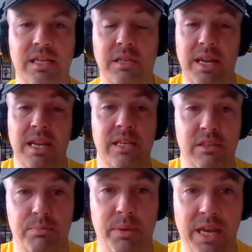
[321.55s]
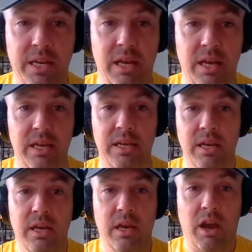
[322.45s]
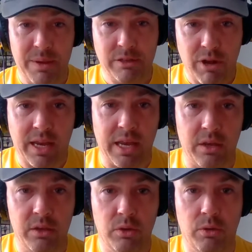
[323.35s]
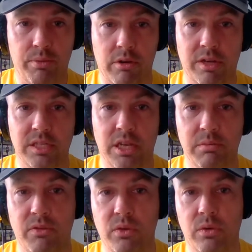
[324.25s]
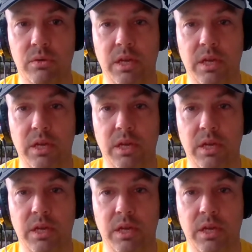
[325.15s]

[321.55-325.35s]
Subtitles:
So Linda's been I've been tracking your progress in terms of your